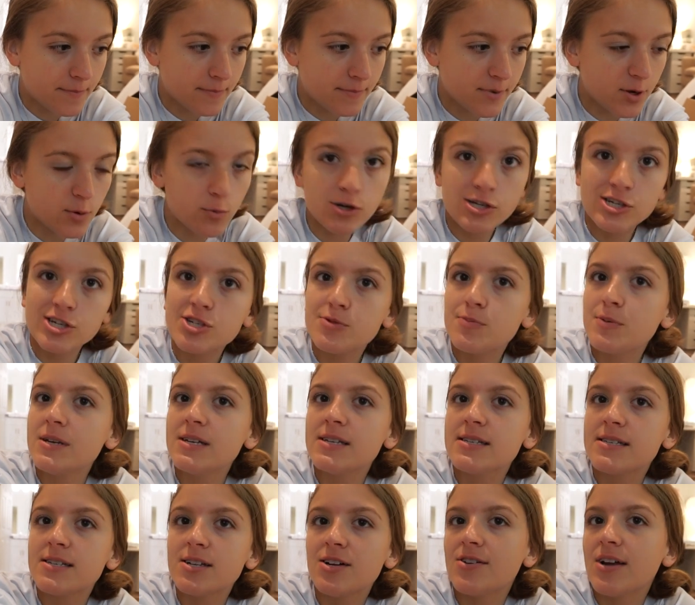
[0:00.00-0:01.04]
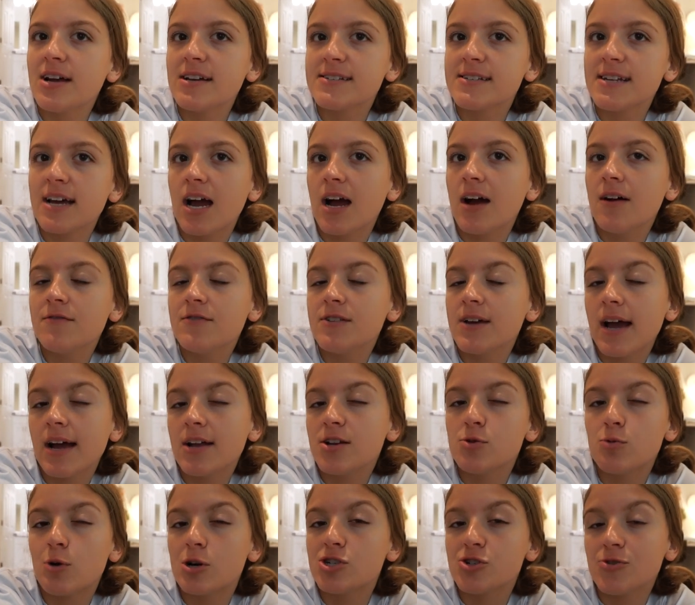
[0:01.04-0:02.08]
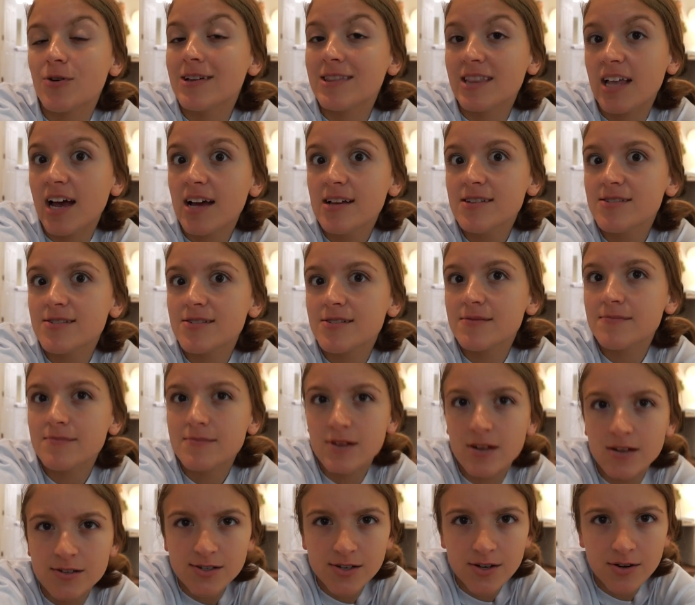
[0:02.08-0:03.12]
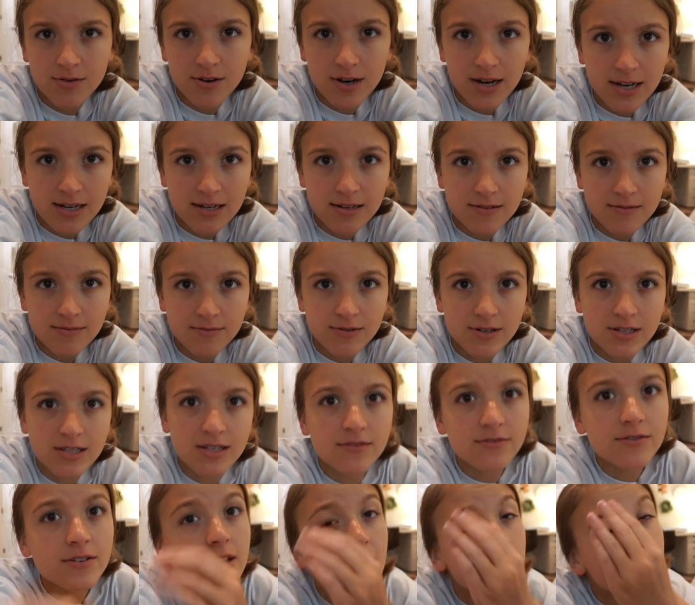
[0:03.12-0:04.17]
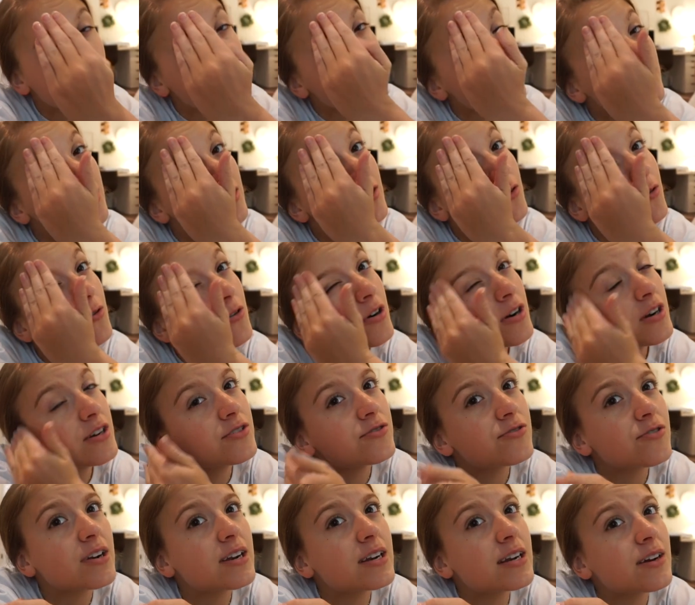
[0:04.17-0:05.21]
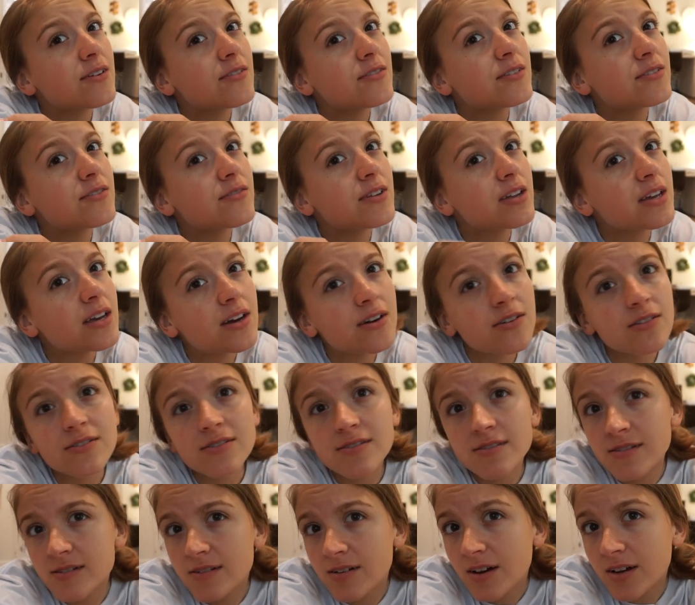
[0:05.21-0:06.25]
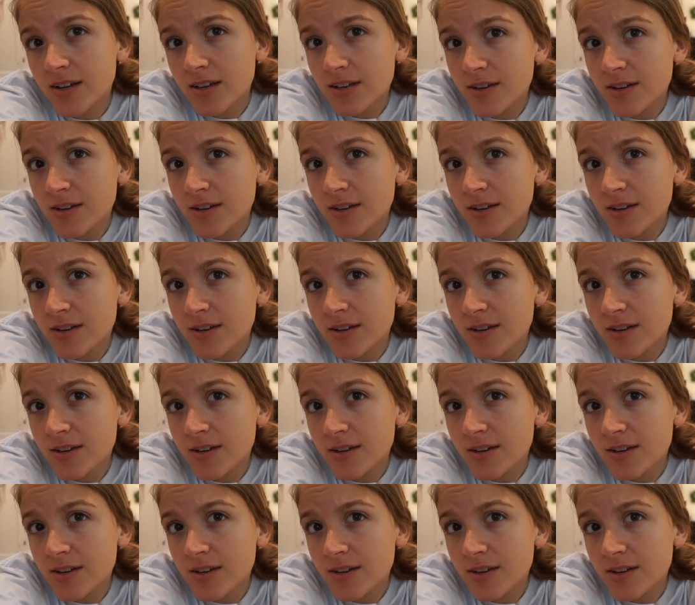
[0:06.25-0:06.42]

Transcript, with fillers: it would just be still nice to have to add to our joint list. Also, I really feel like I look orange right now in this video. It's not